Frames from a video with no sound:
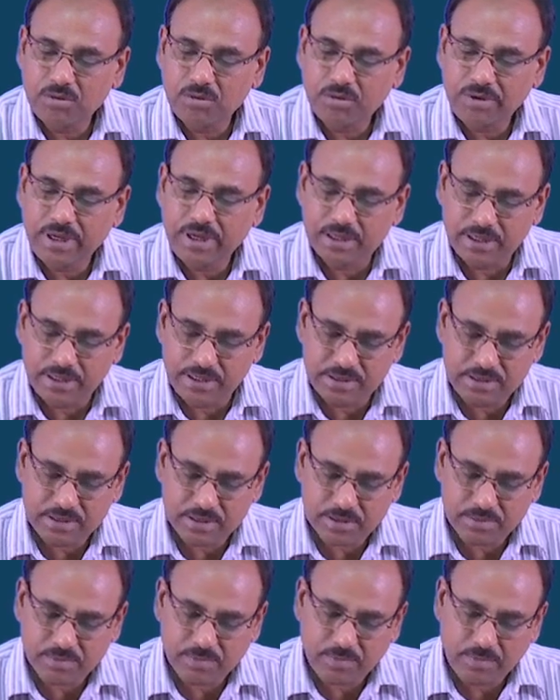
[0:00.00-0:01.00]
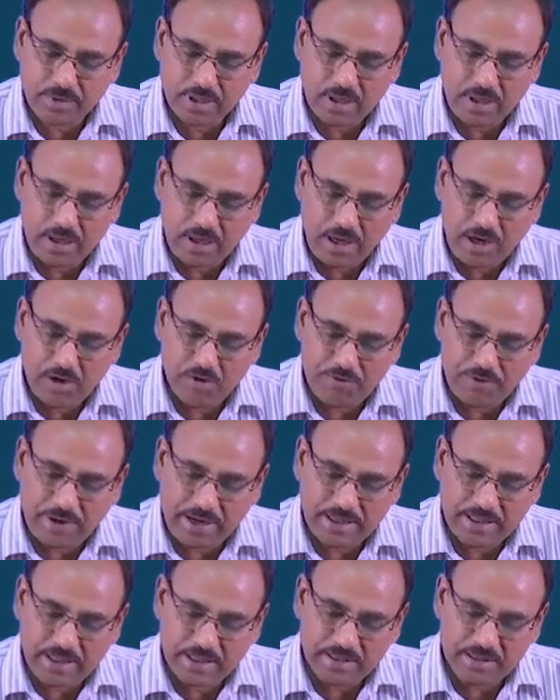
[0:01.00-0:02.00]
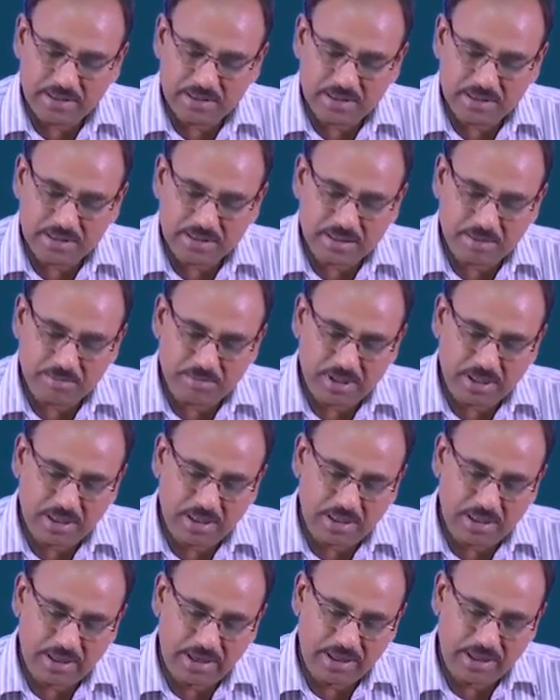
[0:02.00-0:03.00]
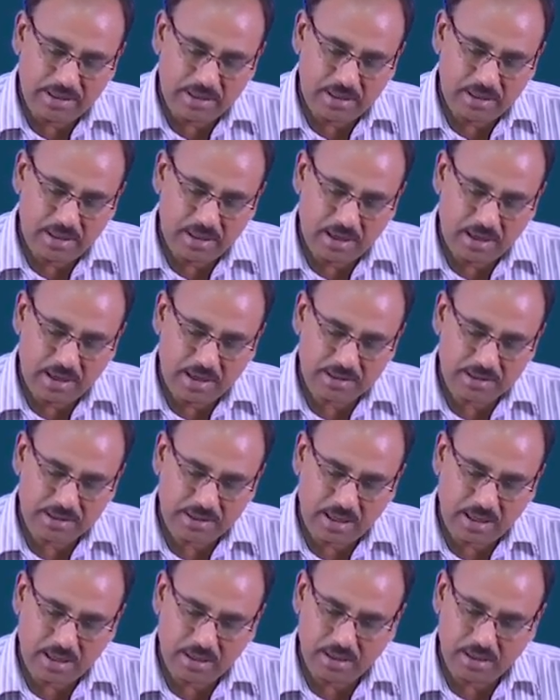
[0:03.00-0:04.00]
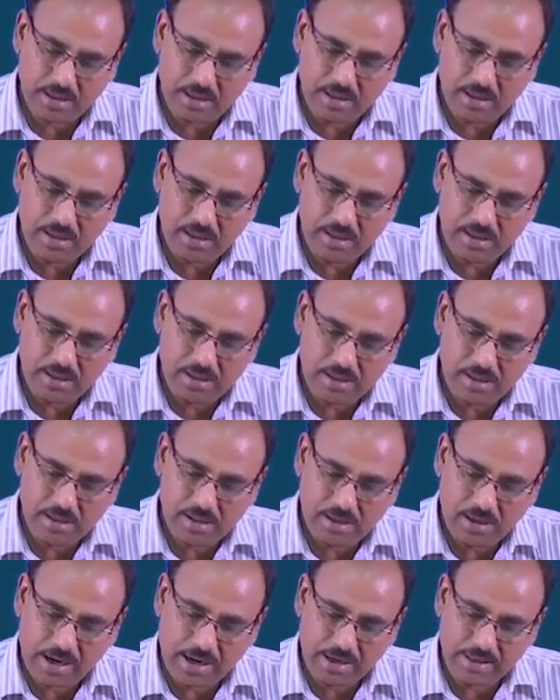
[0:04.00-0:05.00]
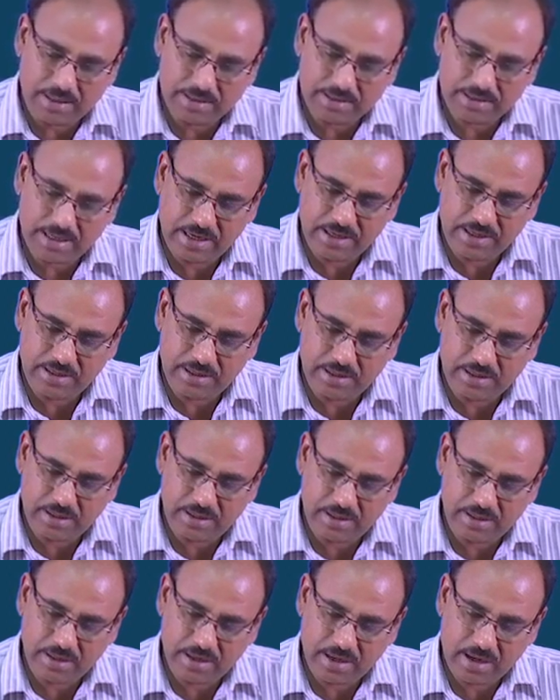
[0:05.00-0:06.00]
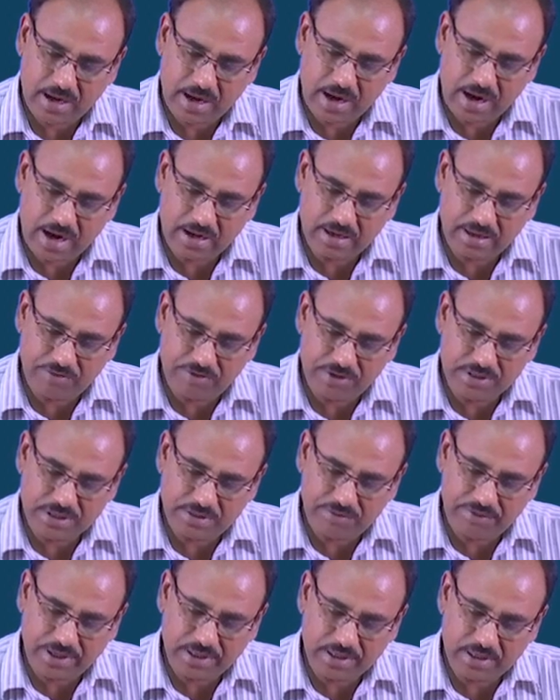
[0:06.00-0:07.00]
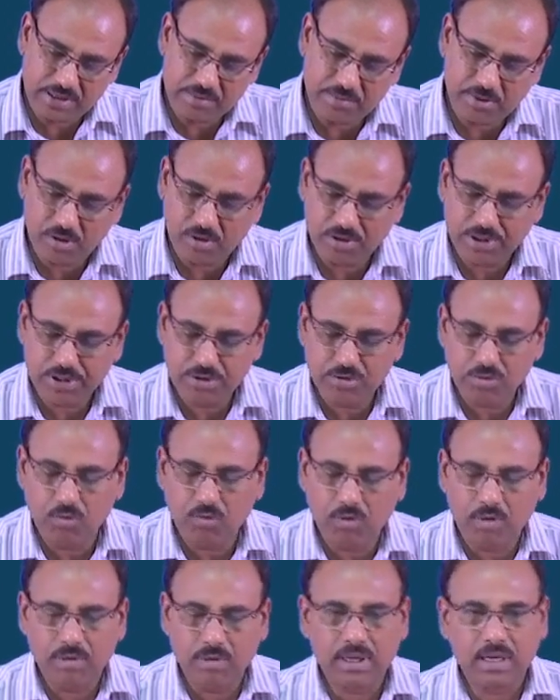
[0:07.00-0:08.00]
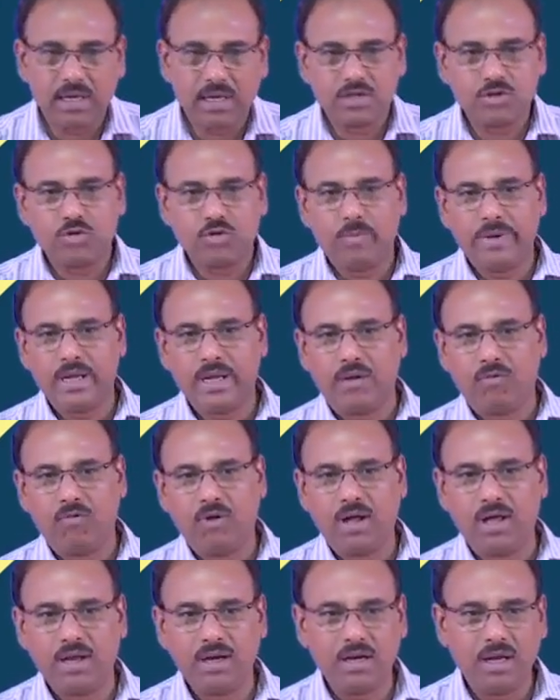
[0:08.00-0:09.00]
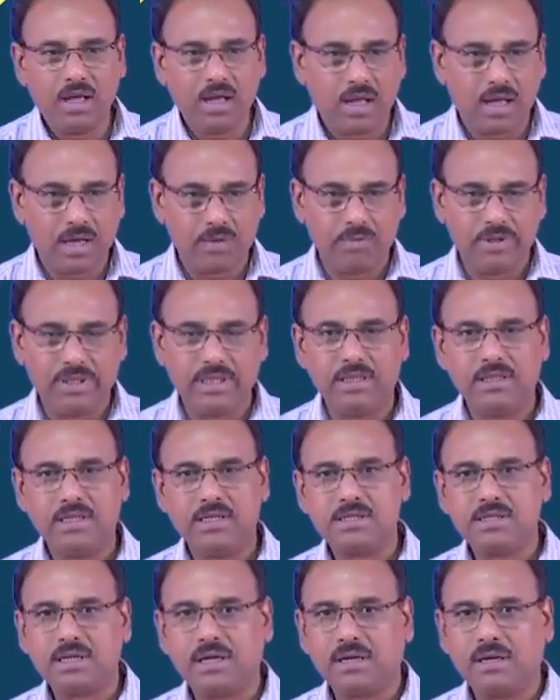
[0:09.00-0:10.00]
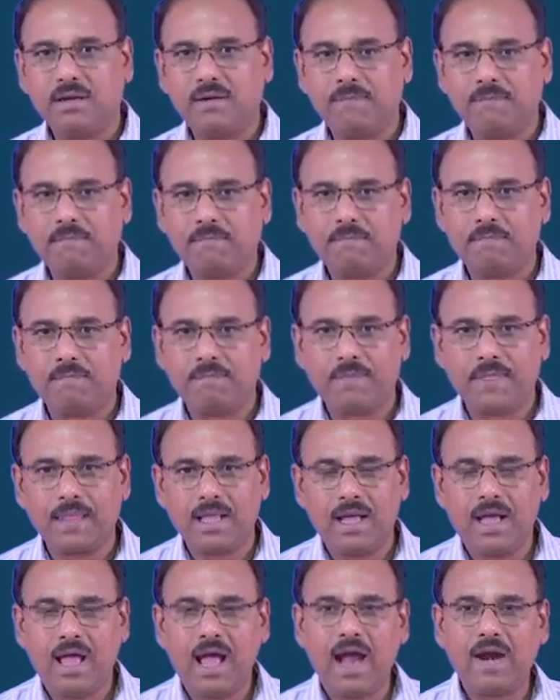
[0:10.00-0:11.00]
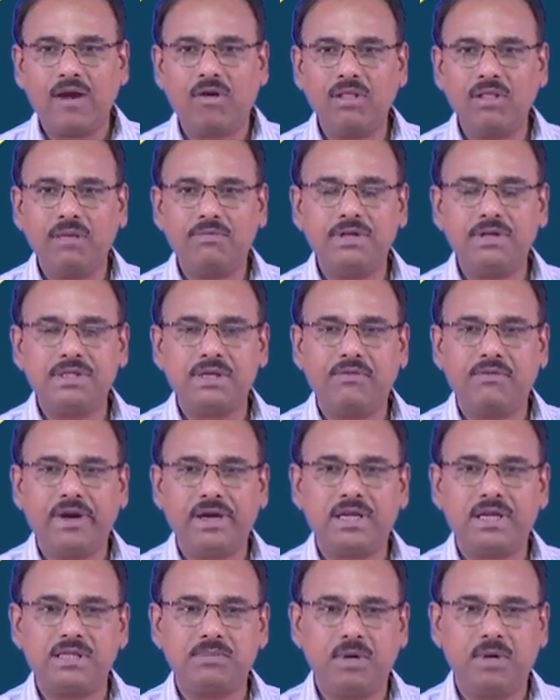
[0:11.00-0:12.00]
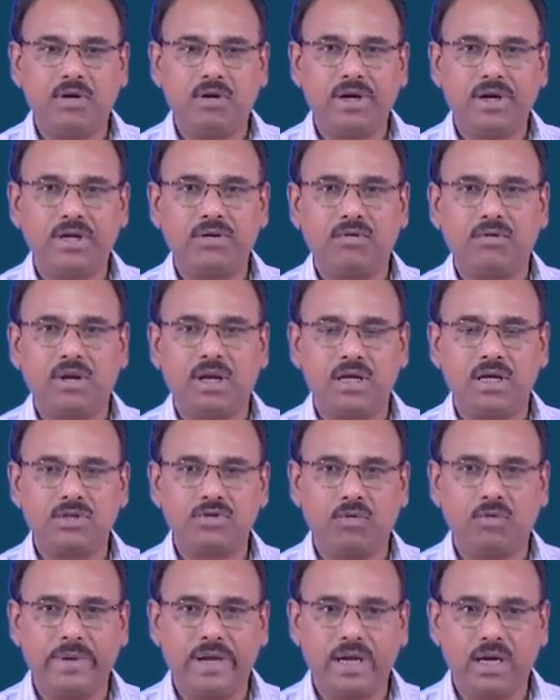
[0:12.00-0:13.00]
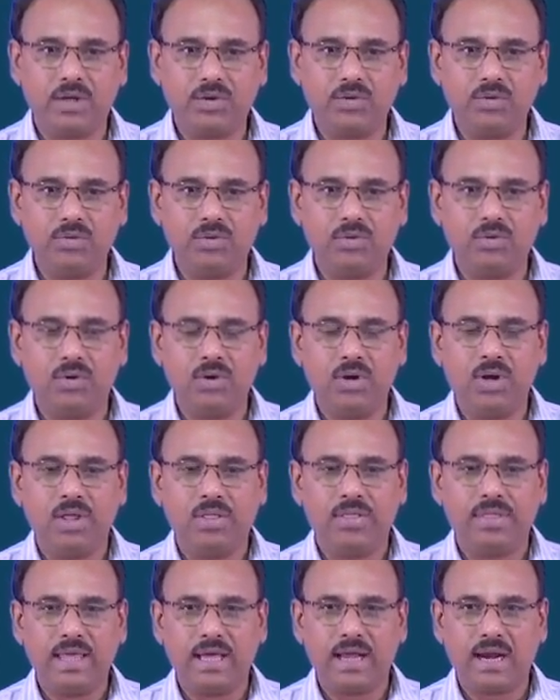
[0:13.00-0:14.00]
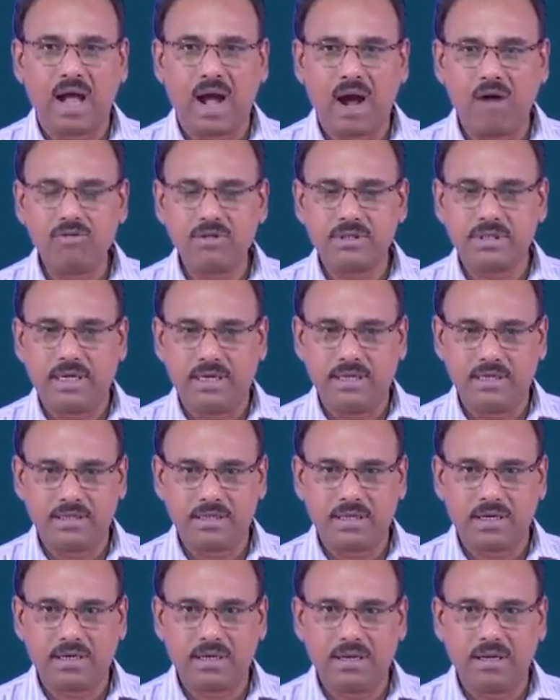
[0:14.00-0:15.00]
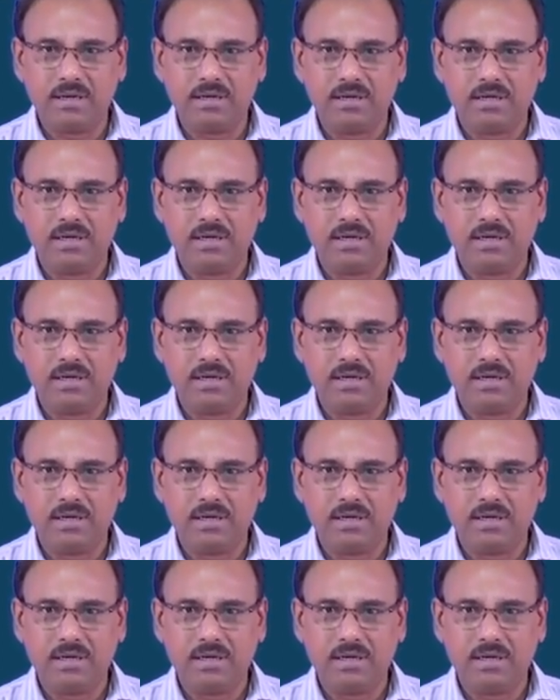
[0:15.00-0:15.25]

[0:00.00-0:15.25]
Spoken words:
do here is you find that this is something like a circle at the center, and the feature vectors belonging to class omega 1 are within this circle, and all the feature vectors belonging to class omega 2, they are outside the circle.